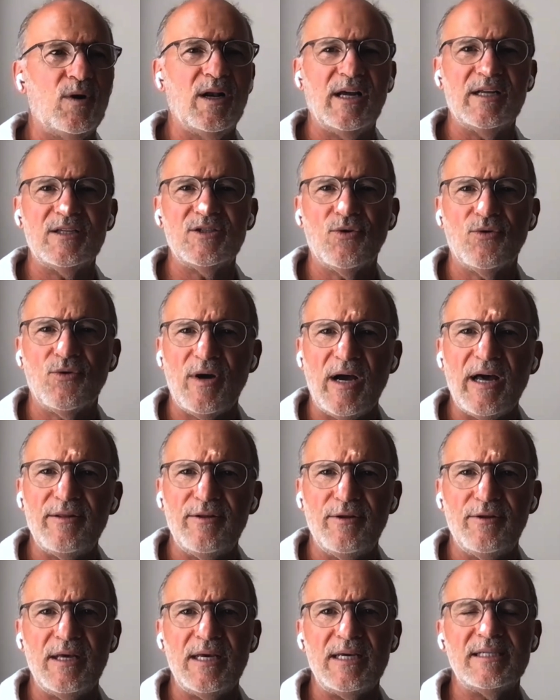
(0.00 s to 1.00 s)
Twilight Zone or
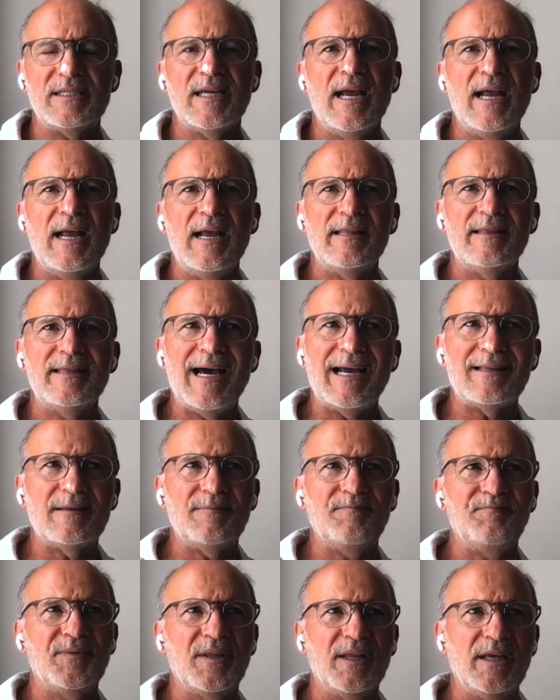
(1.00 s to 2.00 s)
other things
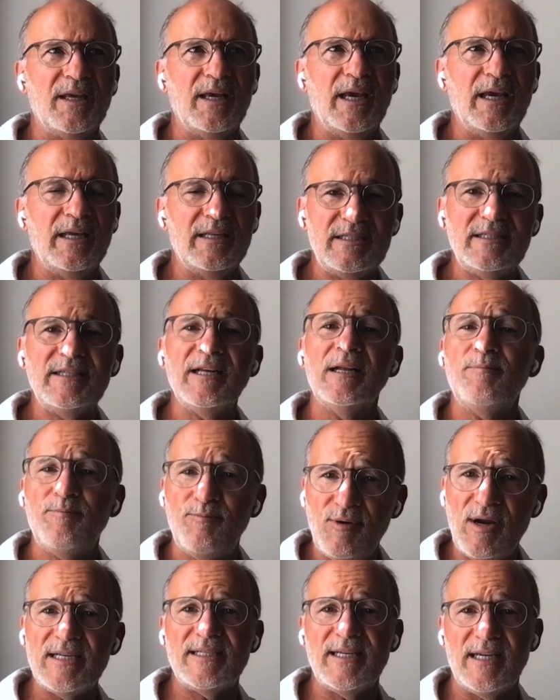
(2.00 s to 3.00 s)
that it's still yeah.
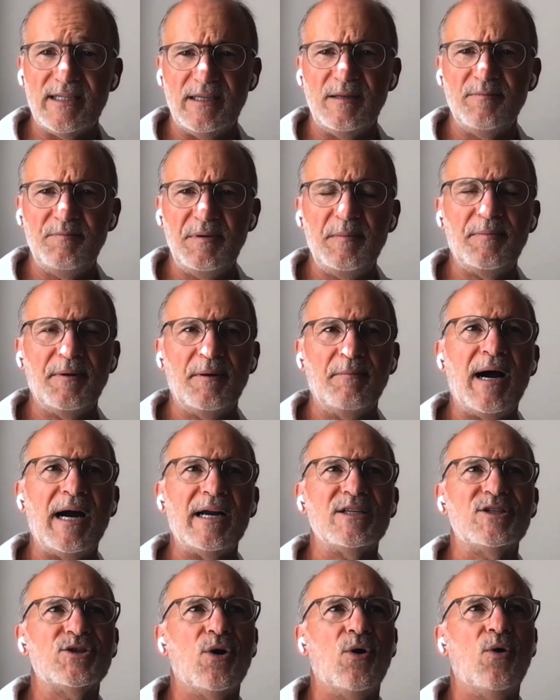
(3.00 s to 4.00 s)
present in people's
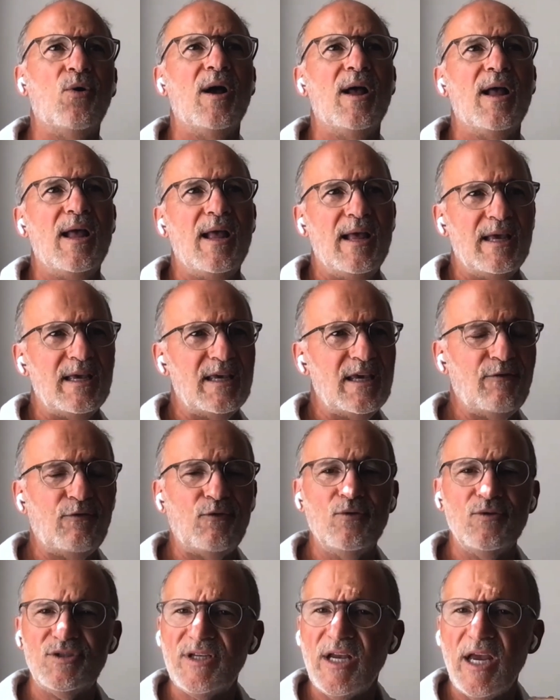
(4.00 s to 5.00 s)
minds. So
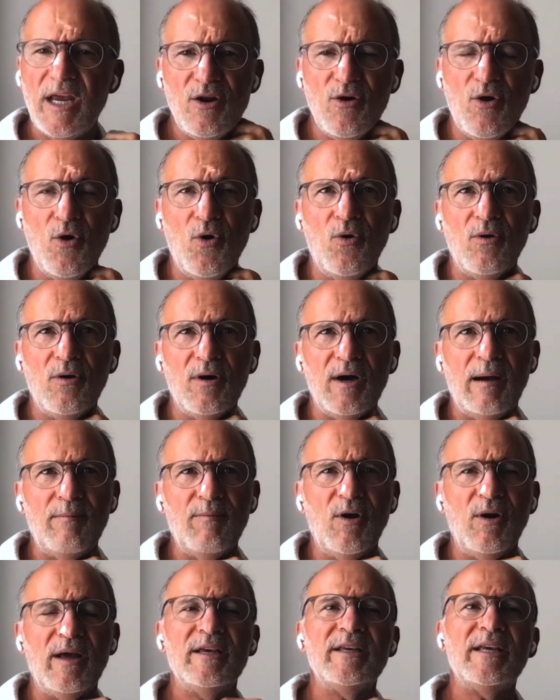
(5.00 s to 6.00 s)
if you say no, I'm
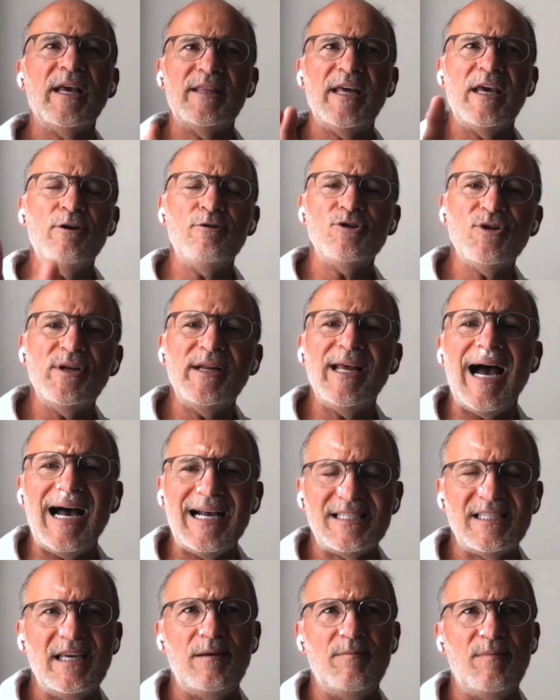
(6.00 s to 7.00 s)
not, they're usually
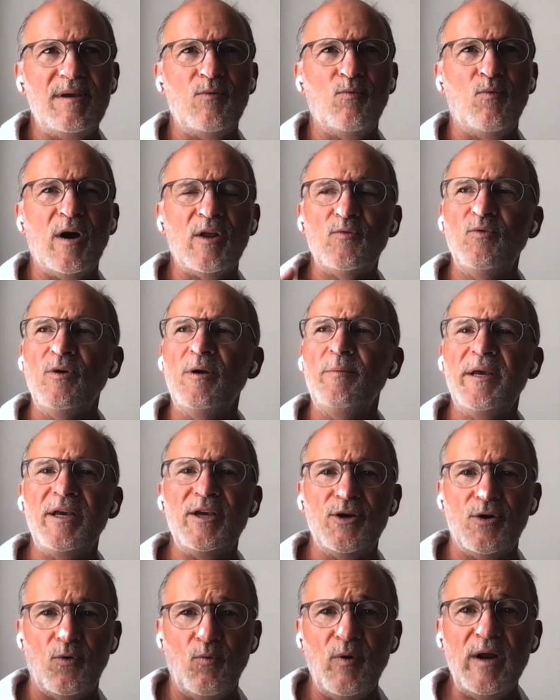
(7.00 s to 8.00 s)
asking me what will be
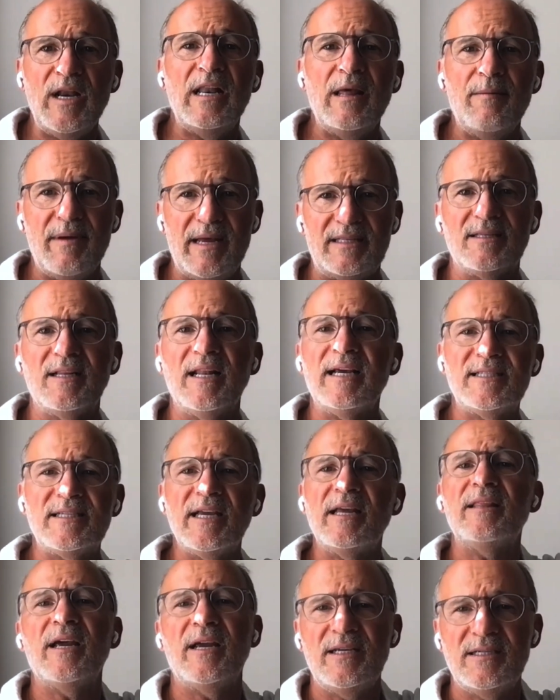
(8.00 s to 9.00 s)
your win limit. Let's
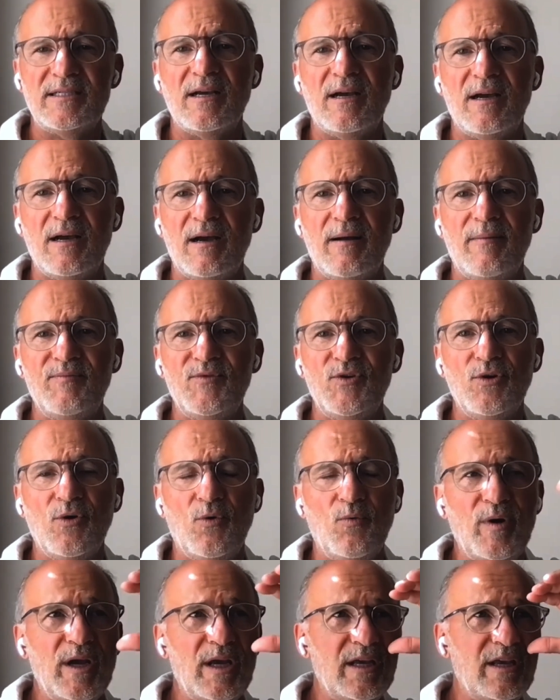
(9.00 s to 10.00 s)
say there is a you
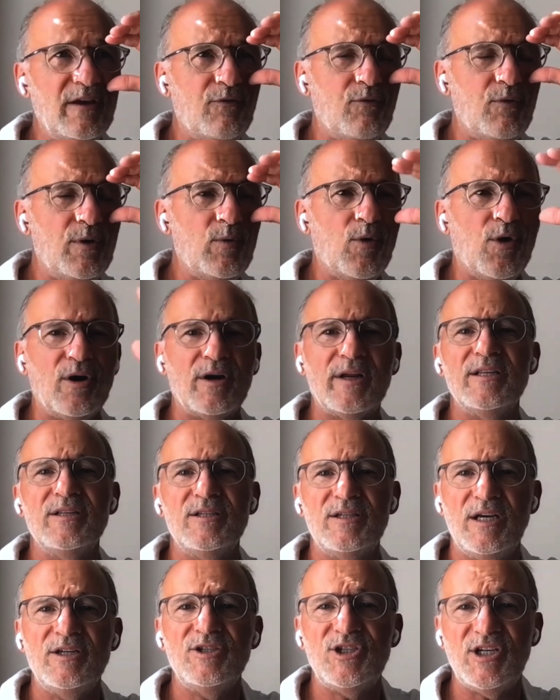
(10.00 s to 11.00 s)
know we if we work
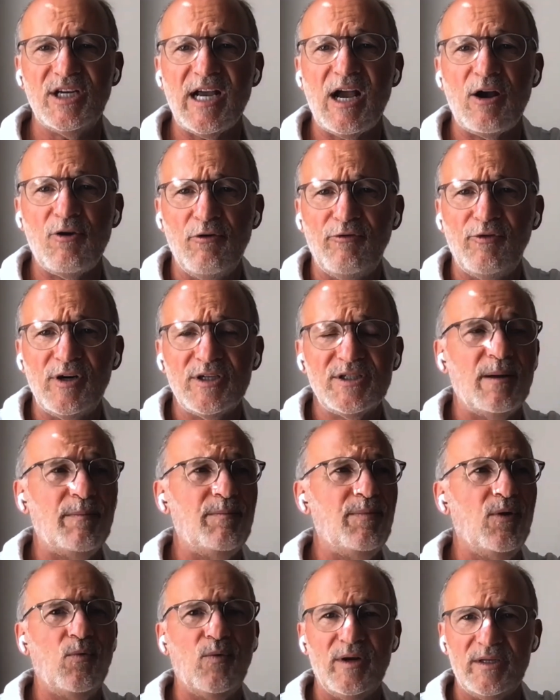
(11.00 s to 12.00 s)
in in Chicago for
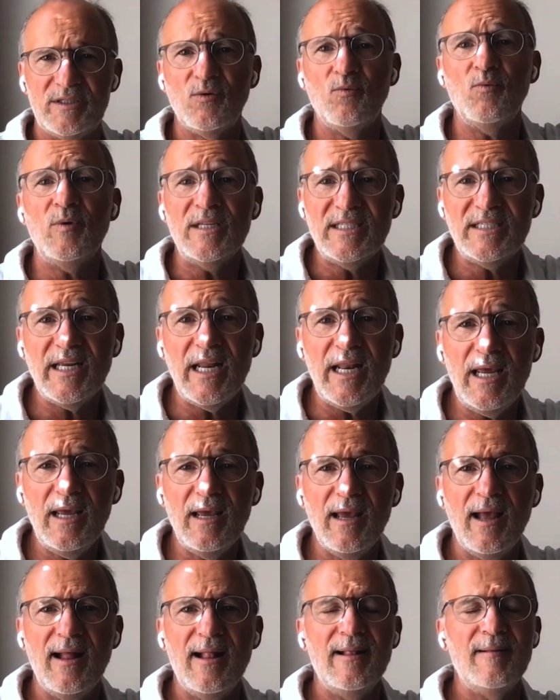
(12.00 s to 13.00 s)
example, where it's a win
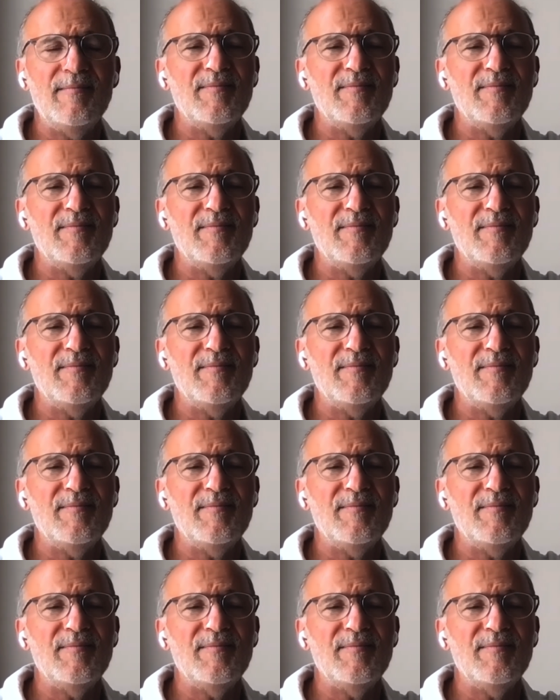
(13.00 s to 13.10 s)
city.